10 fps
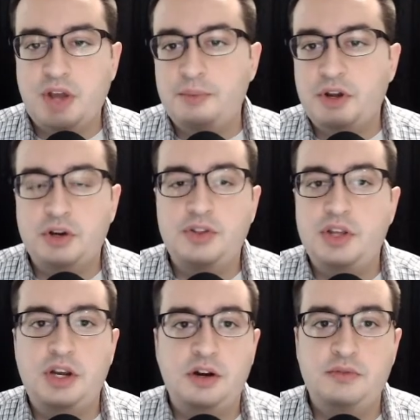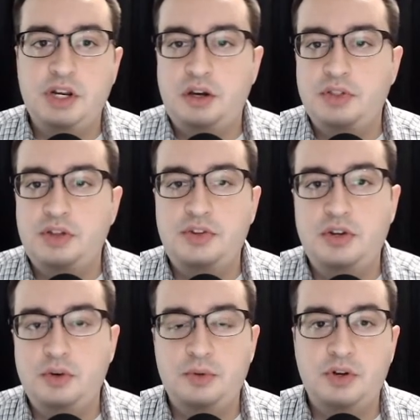I'm not going to sit here and read all these to
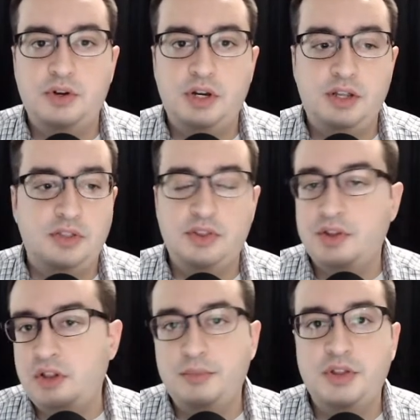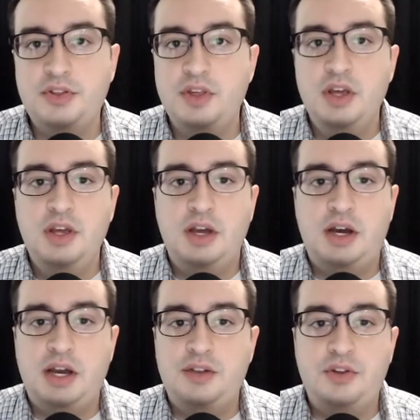you. They're in the syllabus,
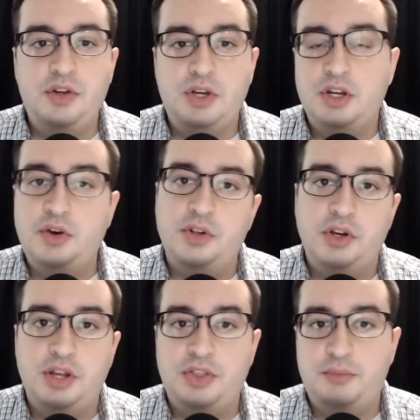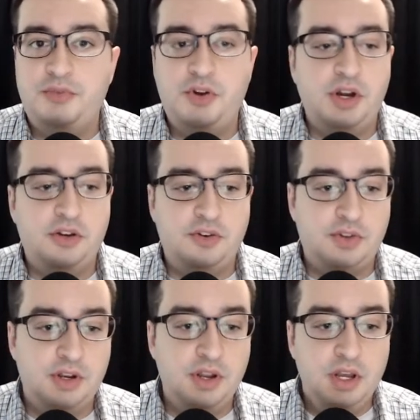and so you can go and look at them if you're
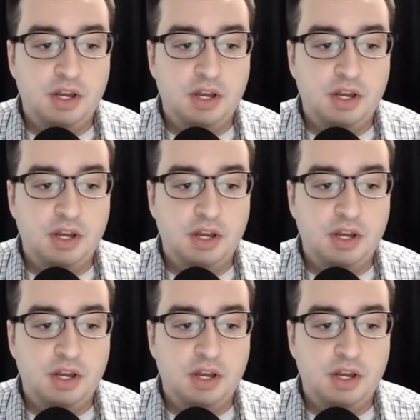interested.